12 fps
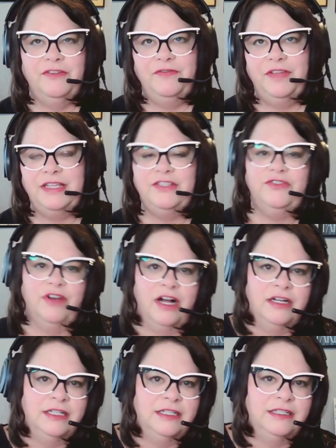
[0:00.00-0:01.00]
he's
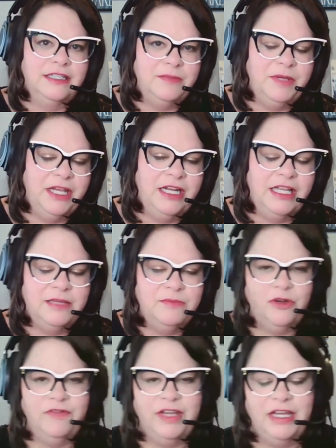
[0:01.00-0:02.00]
drunk at the beginning of the
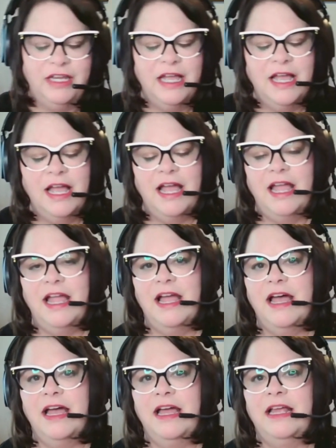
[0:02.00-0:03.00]
movie,
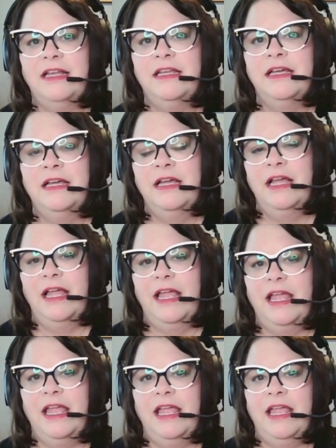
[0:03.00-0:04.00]
and
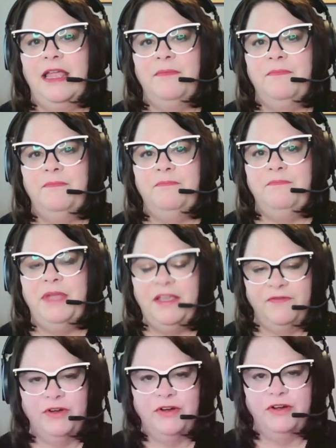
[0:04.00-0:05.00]
a
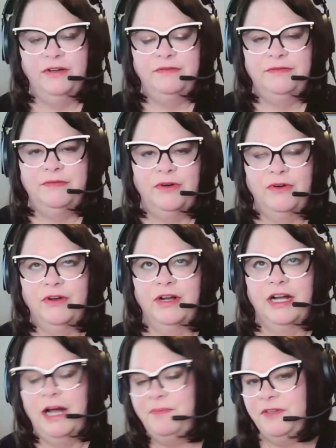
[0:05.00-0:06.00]
beaver or a
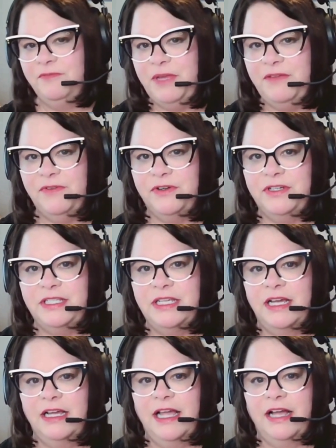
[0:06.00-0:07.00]
couple of beavers
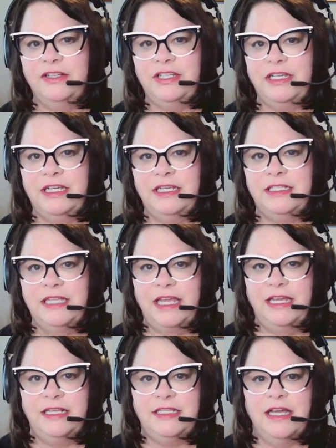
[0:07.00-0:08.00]
actually
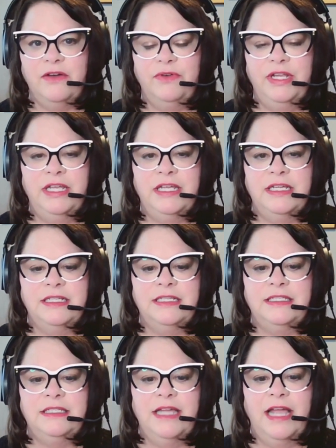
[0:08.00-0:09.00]
take down
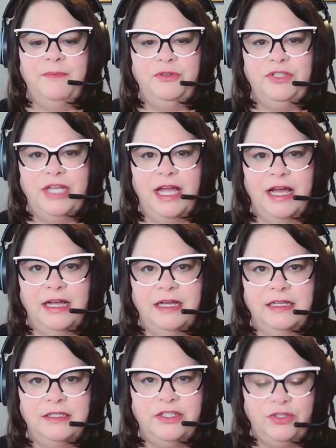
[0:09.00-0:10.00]
his Applejack
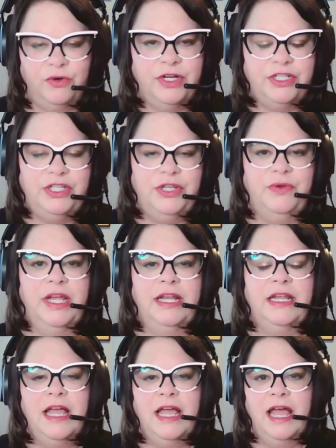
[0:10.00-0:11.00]
storage unit
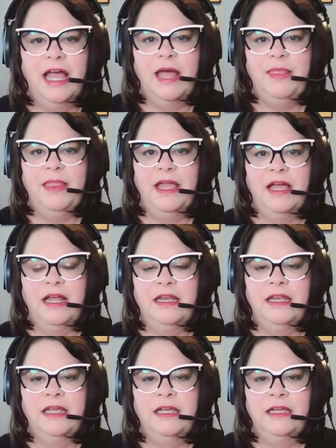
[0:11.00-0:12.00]
and
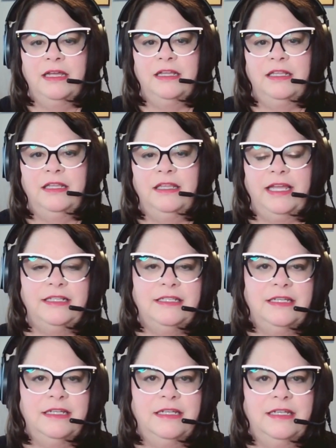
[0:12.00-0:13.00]
then light
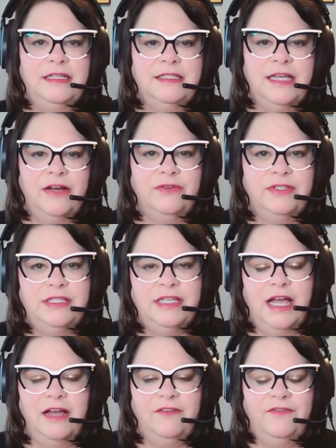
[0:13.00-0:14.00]
his house
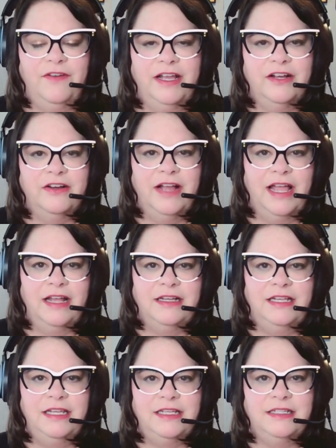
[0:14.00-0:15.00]
on fire and
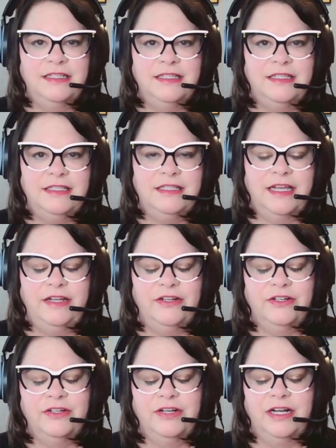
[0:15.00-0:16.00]
his
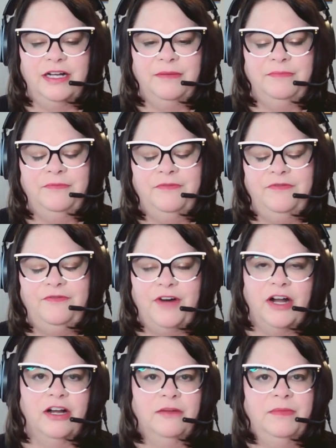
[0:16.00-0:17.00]
cider
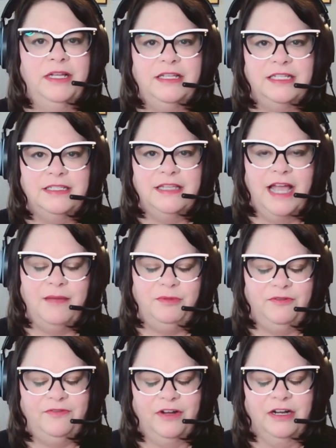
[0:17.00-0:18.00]
farm, his apple
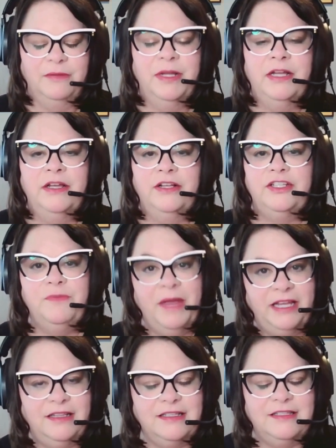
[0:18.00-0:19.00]
farm, to
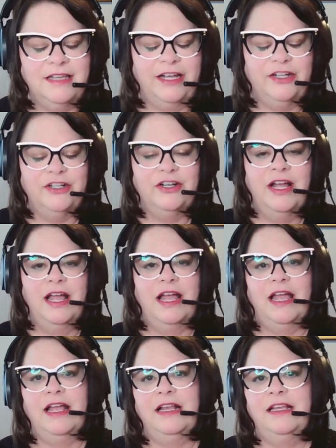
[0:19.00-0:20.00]
make the cider.
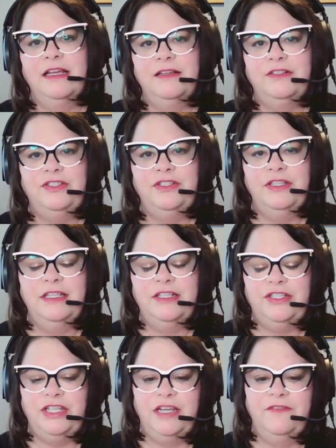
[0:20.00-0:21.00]
And
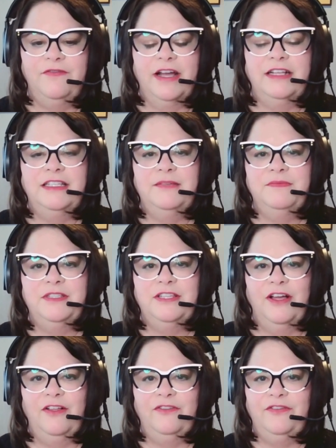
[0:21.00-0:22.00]
Gene finds
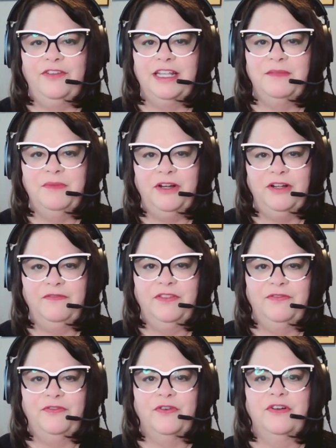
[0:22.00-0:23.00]
himself in the middle of the
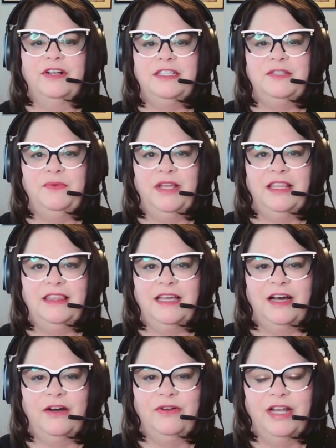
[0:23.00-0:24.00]
forest
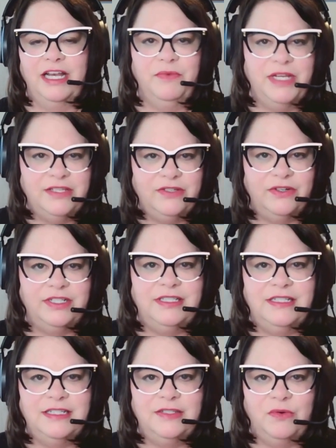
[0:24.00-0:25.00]
without any
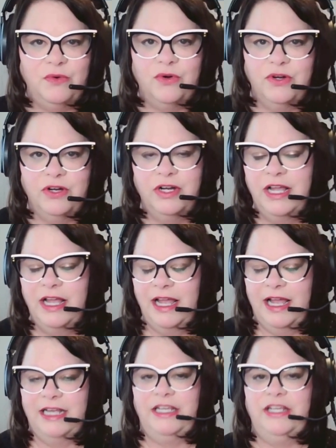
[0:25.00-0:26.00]
resources or
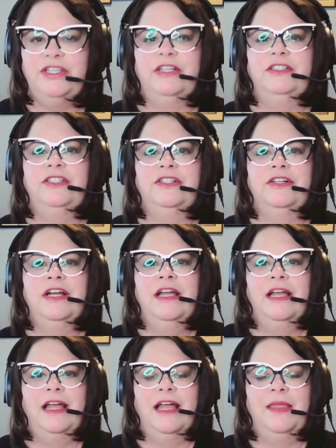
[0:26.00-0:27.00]
any shelter.
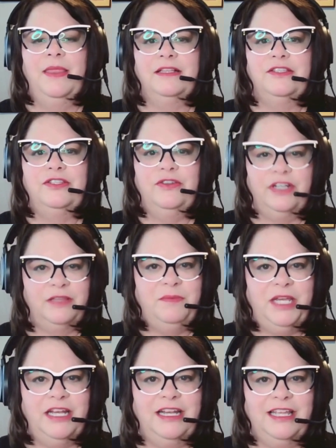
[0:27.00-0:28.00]
And that's sort of the
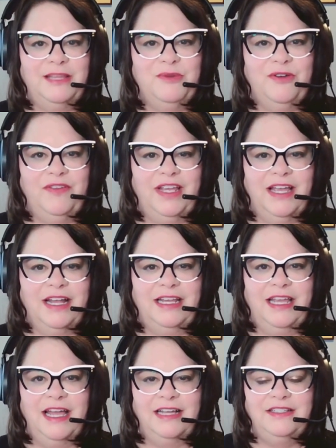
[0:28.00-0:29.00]
beginning of the movie, and he
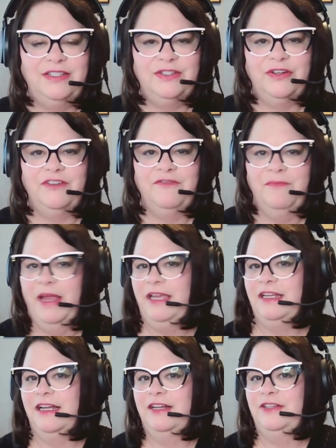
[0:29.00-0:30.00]
has to sort of make it
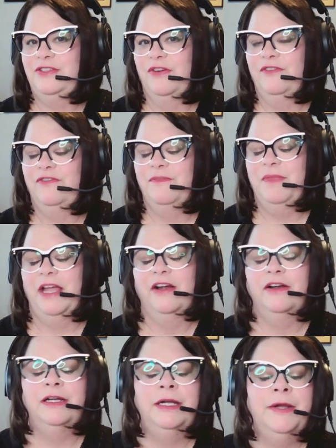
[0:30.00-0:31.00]
on his own from there.